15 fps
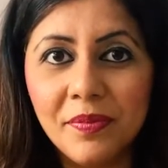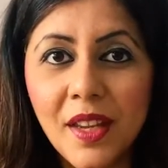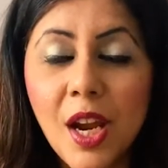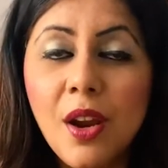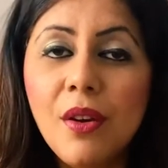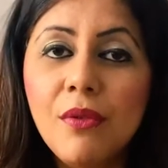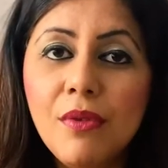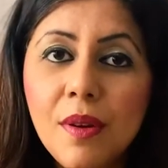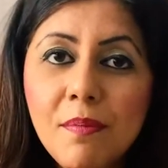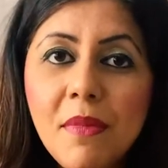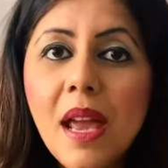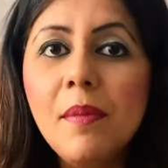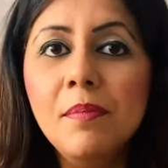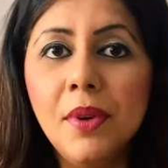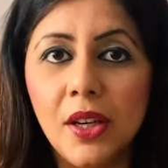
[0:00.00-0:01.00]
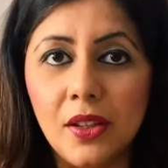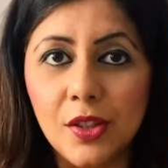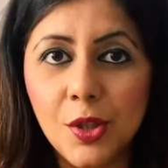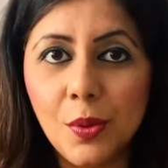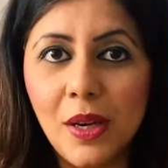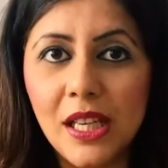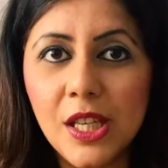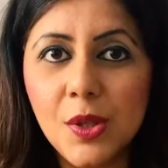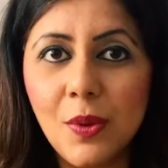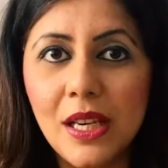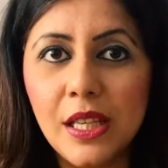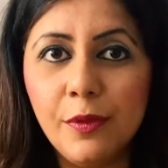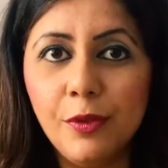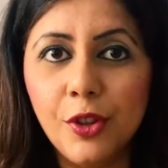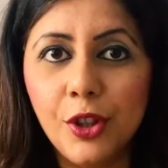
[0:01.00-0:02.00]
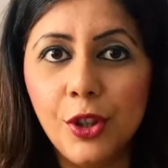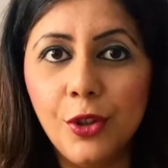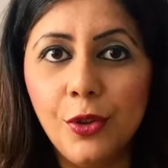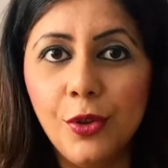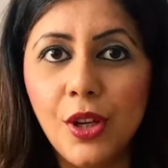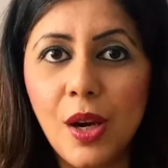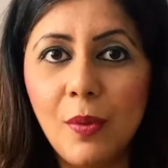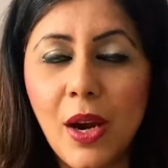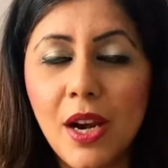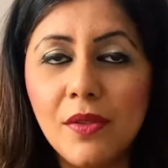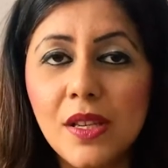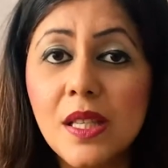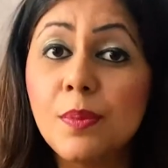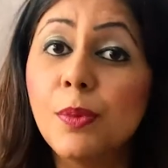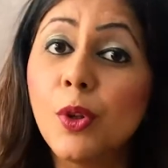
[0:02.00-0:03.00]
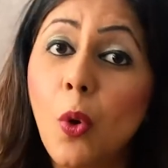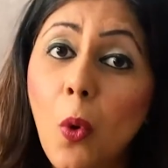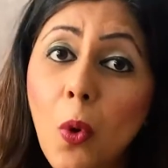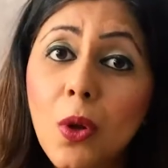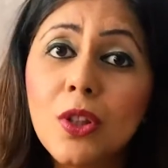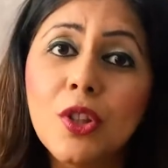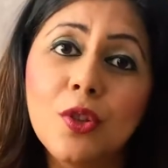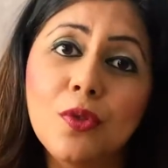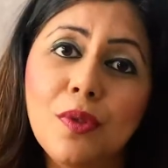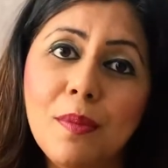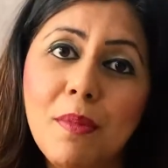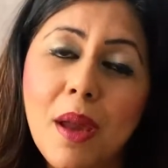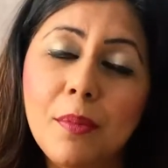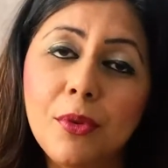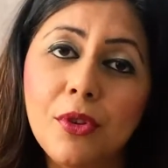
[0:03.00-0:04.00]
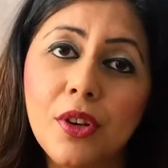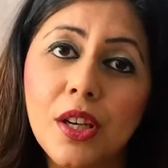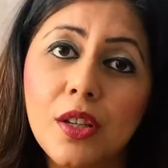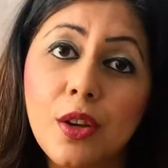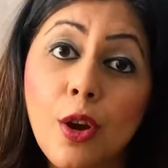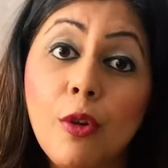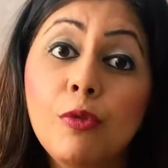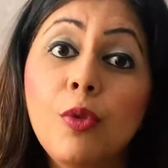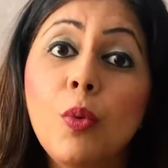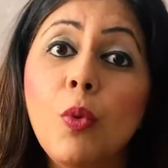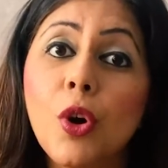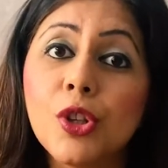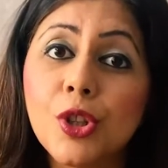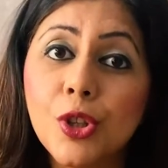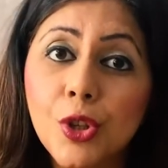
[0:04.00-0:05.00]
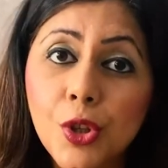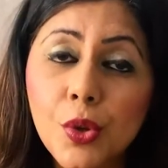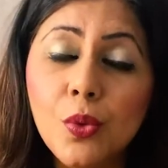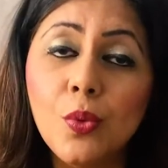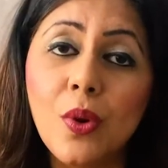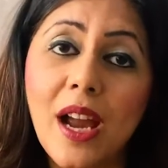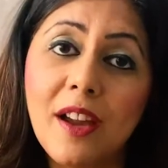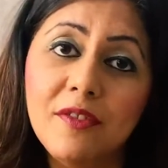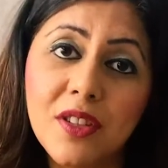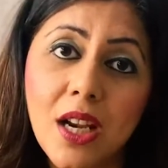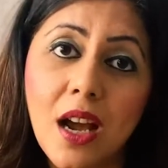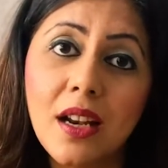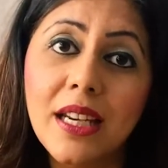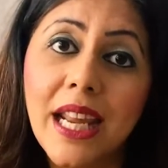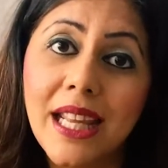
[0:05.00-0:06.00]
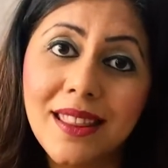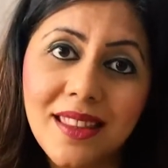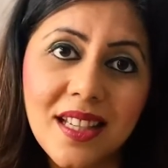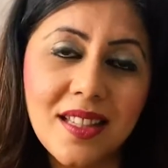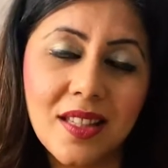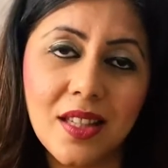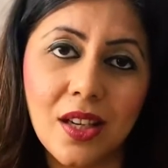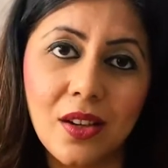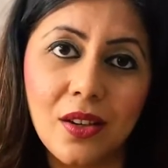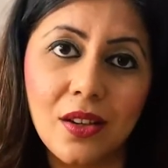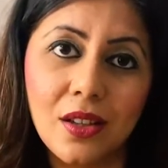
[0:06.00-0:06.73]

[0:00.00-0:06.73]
Remember 2020 for the coronavirus, but also remember it for what you have done in this year.